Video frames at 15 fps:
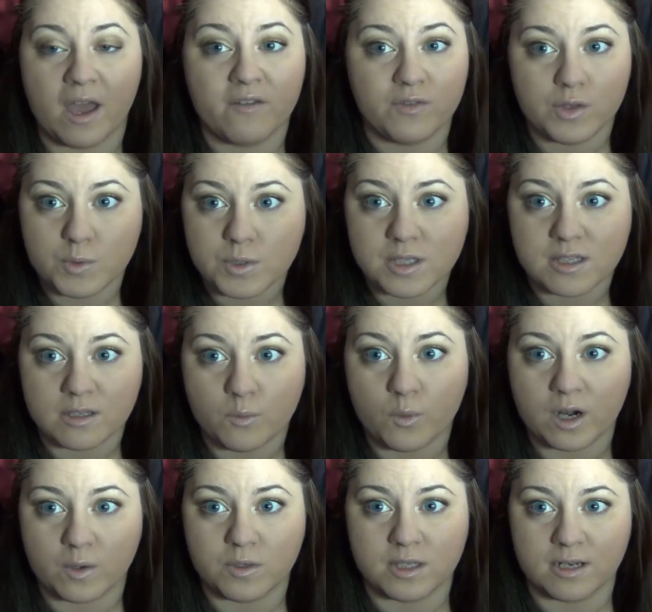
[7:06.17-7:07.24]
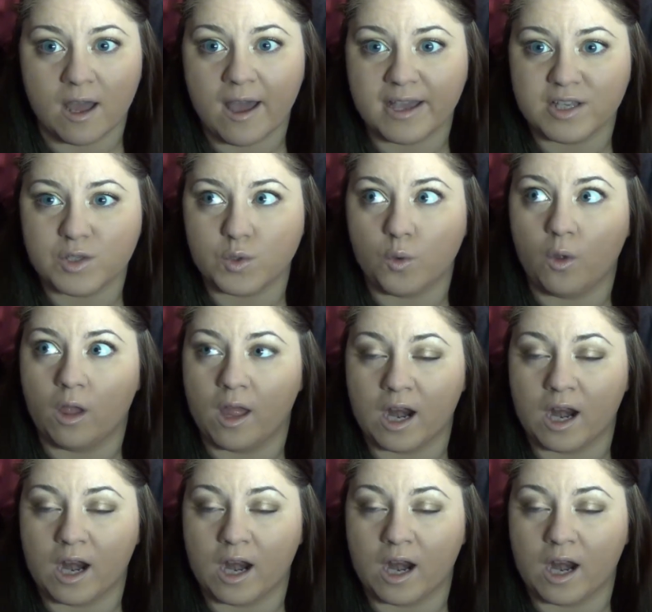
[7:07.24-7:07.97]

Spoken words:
I've used it when I was in high school,